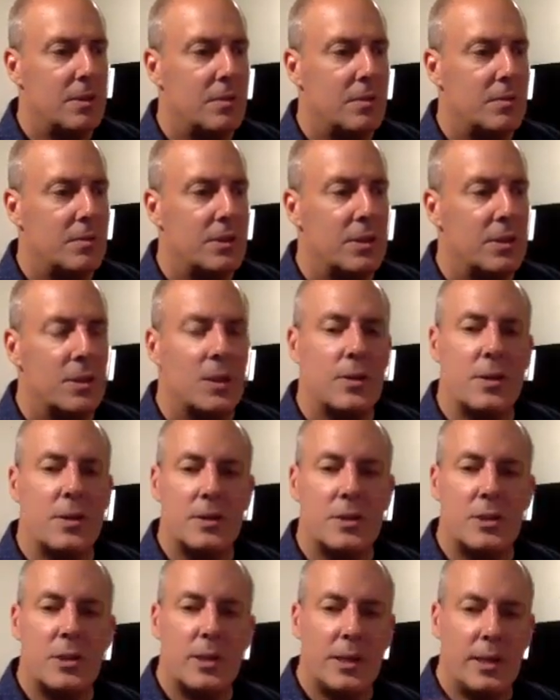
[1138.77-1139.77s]
with the low
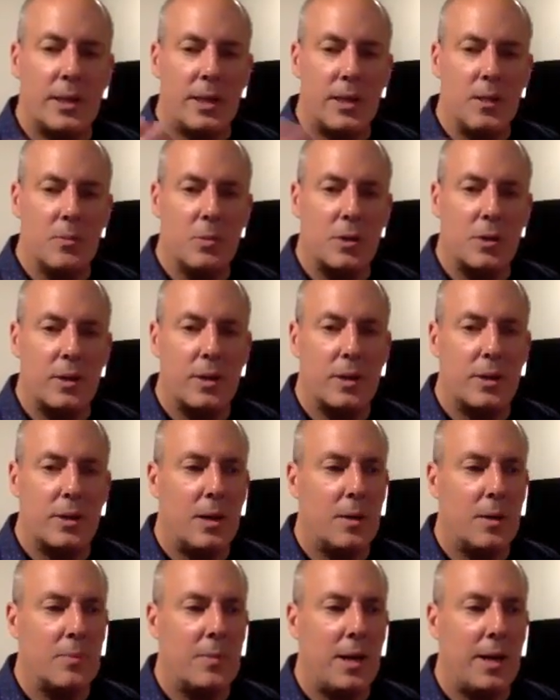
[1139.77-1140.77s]
notes you can hear more of the
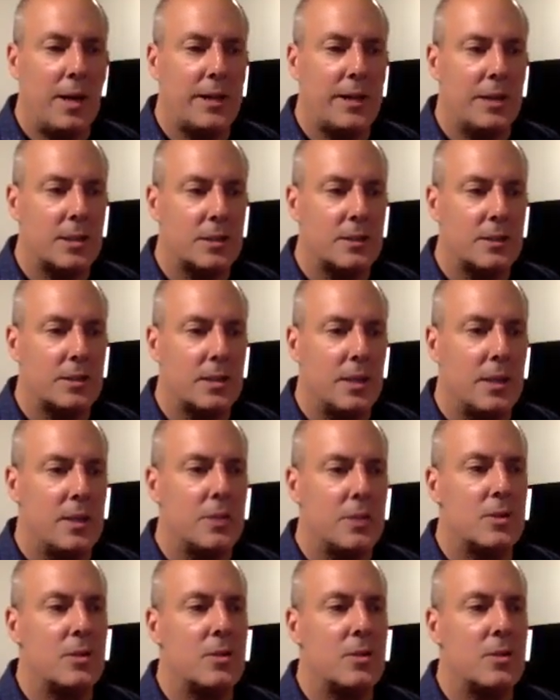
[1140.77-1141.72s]
harmonics, so